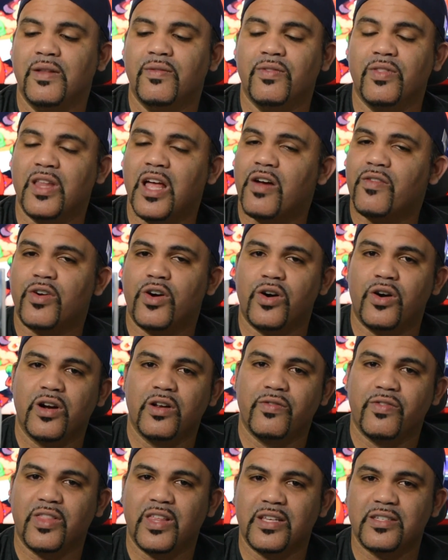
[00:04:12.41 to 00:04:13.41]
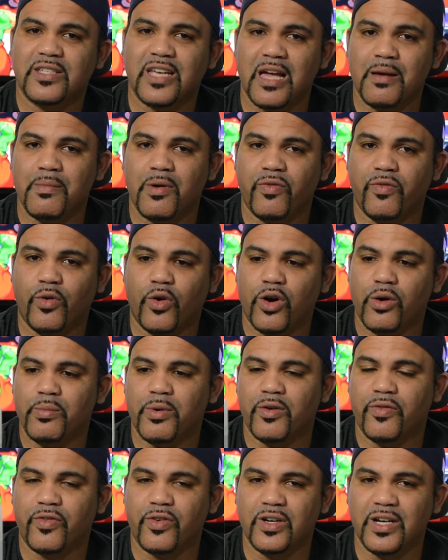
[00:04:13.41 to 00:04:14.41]
Never heard of this game before,
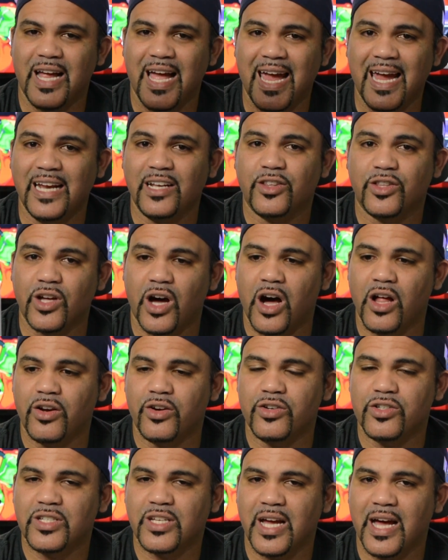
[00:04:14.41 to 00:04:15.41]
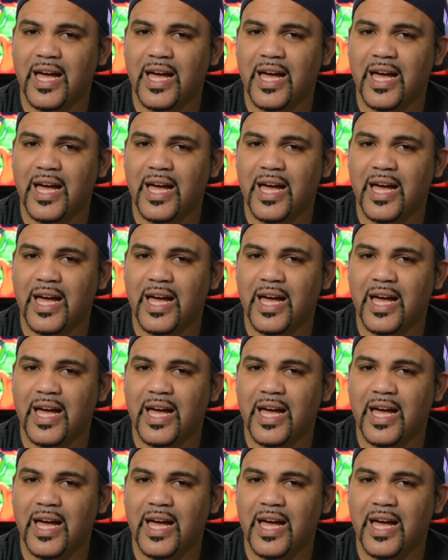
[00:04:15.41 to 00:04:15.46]
but for $8,